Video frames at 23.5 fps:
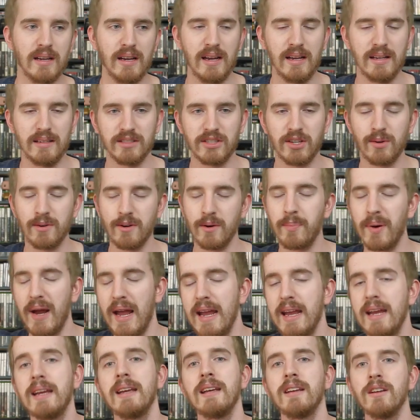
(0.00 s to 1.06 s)
And so you're
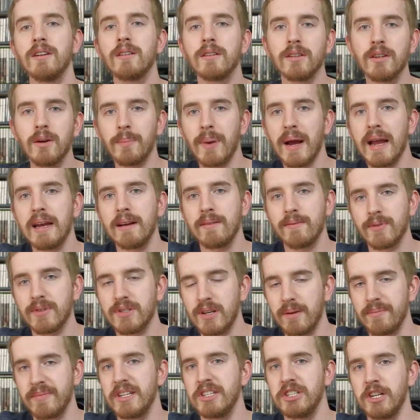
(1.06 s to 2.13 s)
paying you're you're paying for
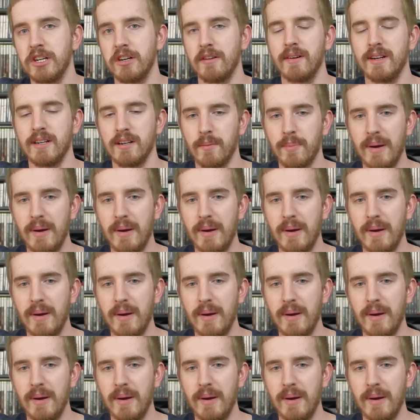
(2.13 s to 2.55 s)
something genuine.